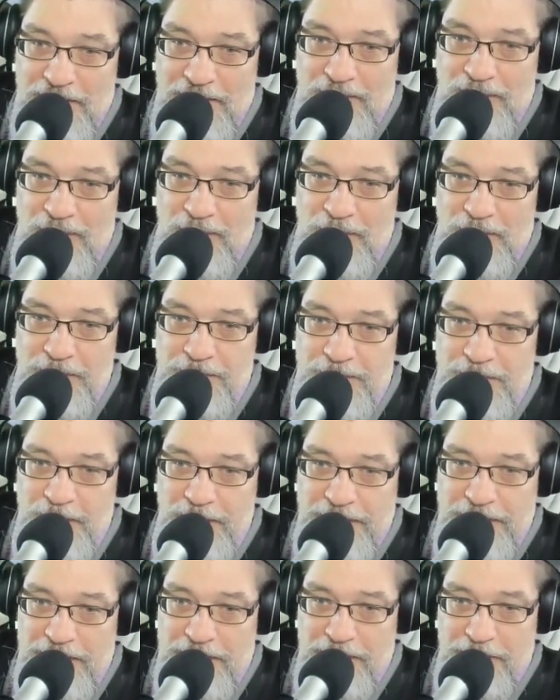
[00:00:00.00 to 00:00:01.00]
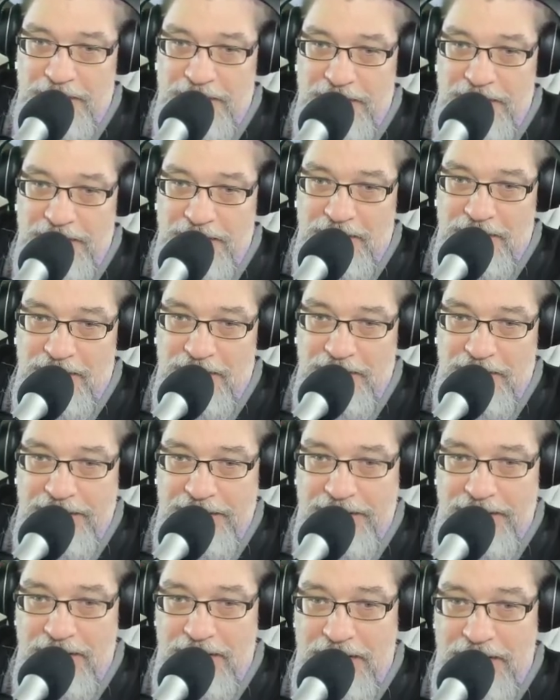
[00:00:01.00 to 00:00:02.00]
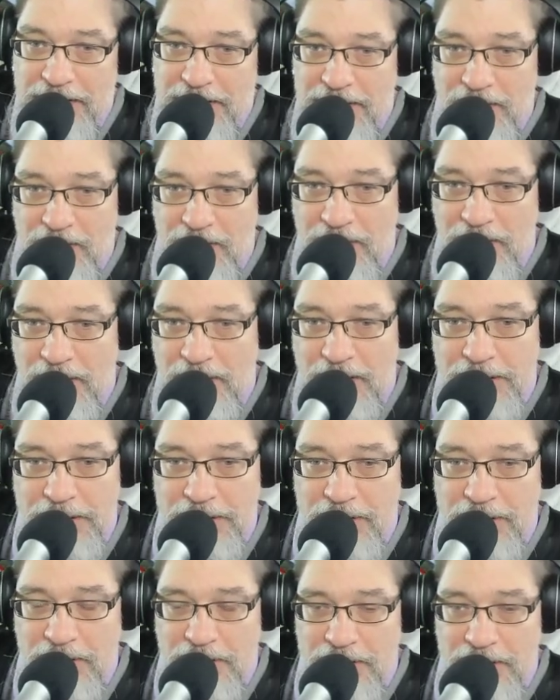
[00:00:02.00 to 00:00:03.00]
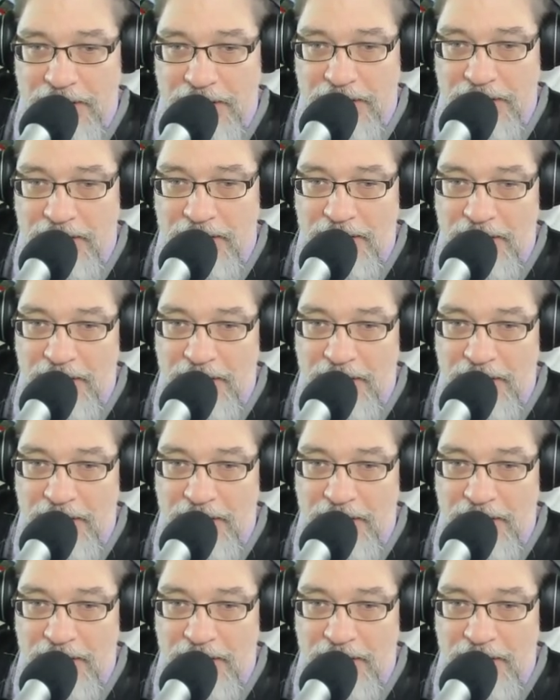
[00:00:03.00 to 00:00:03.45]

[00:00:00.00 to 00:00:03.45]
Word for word: groups with their particular ideological constructs, the